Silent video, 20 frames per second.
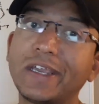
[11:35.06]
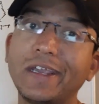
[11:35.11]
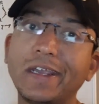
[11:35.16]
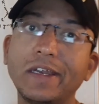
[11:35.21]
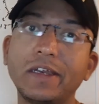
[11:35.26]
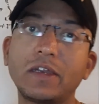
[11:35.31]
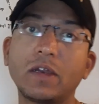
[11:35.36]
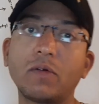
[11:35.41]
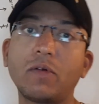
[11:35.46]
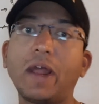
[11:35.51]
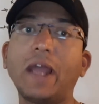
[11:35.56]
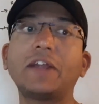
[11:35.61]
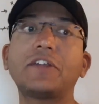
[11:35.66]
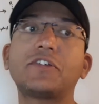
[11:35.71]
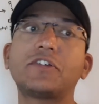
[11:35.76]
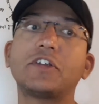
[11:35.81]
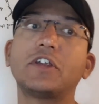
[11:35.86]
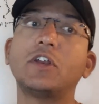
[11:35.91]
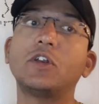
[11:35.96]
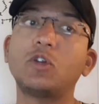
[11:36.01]

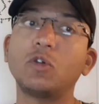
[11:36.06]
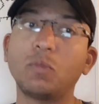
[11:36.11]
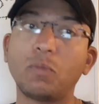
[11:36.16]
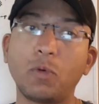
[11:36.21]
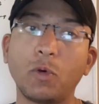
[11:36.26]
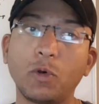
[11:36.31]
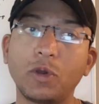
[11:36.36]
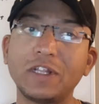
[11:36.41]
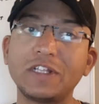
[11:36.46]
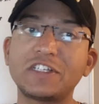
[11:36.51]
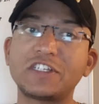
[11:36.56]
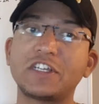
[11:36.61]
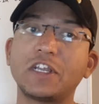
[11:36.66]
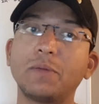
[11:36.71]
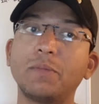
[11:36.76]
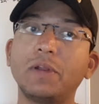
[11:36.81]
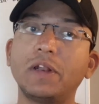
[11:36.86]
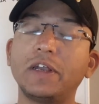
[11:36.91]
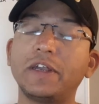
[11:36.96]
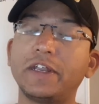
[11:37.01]
interaction to protein
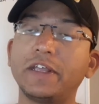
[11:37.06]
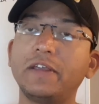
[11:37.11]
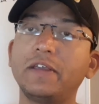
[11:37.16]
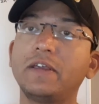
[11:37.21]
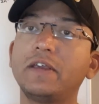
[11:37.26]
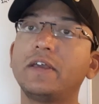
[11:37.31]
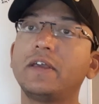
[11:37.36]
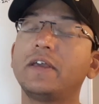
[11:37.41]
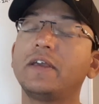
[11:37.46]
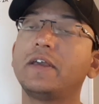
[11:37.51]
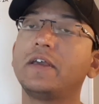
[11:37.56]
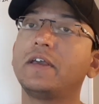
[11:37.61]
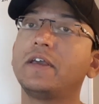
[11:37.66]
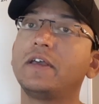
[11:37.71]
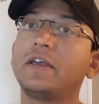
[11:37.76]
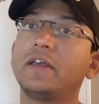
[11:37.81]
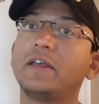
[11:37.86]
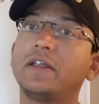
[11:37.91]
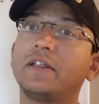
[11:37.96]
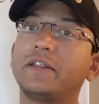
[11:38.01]
stability,
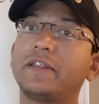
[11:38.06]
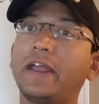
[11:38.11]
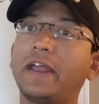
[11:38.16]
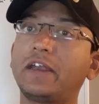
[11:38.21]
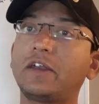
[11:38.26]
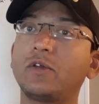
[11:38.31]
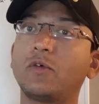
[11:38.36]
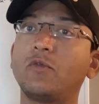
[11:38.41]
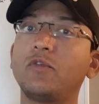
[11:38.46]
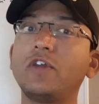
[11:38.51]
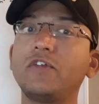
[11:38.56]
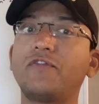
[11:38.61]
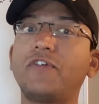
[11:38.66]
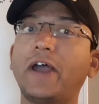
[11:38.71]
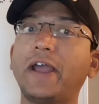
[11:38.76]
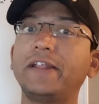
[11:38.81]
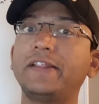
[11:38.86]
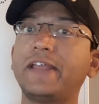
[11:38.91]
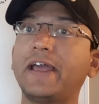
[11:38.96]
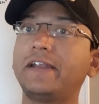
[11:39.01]
that we
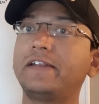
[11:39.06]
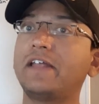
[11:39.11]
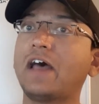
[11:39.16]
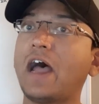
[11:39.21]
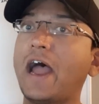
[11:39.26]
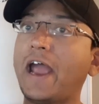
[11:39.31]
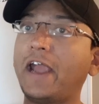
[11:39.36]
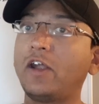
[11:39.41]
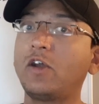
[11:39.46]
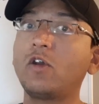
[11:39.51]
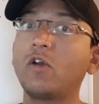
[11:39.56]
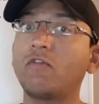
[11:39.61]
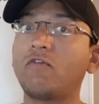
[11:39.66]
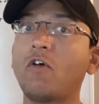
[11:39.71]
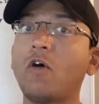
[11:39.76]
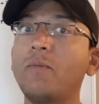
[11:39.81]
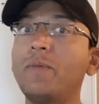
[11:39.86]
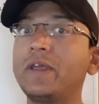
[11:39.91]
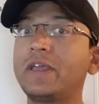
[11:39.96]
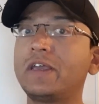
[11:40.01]
find that the
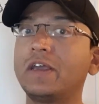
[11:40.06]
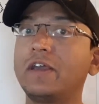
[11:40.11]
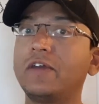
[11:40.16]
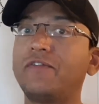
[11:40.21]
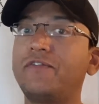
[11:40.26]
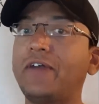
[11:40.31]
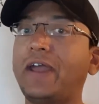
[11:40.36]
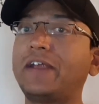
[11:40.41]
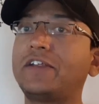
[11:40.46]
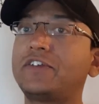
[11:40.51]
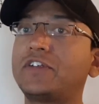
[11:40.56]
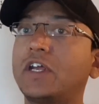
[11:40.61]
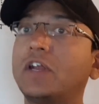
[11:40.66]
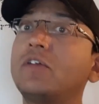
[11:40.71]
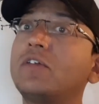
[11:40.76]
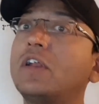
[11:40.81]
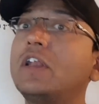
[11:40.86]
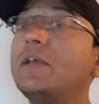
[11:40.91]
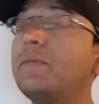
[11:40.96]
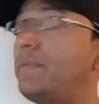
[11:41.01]
hydrophobic effect
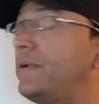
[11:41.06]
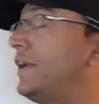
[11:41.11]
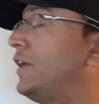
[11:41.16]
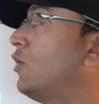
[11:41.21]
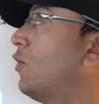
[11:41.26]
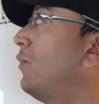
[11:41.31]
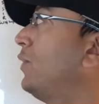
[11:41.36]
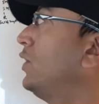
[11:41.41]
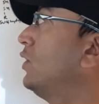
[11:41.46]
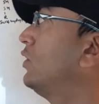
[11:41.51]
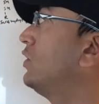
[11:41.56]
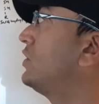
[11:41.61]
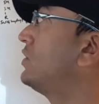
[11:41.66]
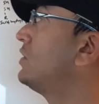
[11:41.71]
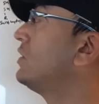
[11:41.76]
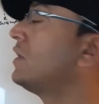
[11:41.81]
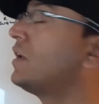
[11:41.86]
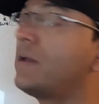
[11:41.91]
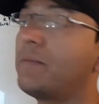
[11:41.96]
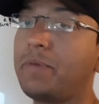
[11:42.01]
generally
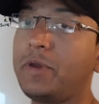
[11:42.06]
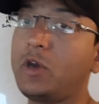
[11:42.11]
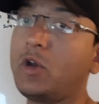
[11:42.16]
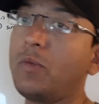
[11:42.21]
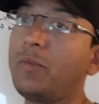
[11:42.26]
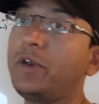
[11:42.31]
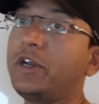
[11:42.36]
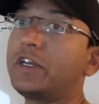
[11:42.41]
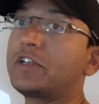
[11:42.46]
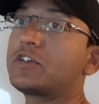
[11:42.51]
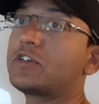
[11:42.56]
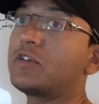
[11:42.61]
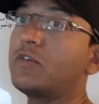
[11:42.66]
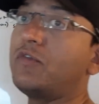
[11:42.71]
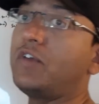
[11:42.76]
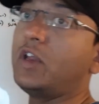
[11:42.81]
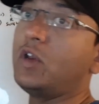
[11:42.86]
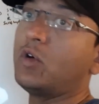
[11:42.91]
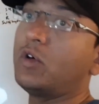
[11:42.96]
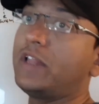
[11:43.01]
predominates.
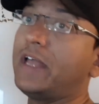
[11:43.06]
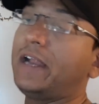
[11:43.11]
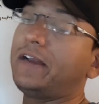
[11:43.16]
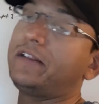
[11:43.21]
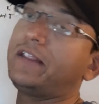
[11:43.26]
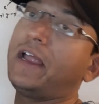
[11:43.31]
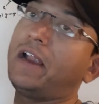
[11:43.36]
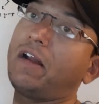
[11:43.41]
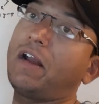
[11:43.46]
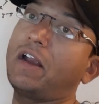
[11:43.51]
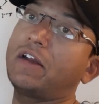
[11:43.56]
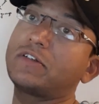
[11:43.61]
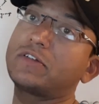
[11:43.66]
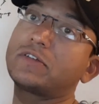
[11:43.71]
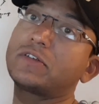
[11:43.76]
We know that there are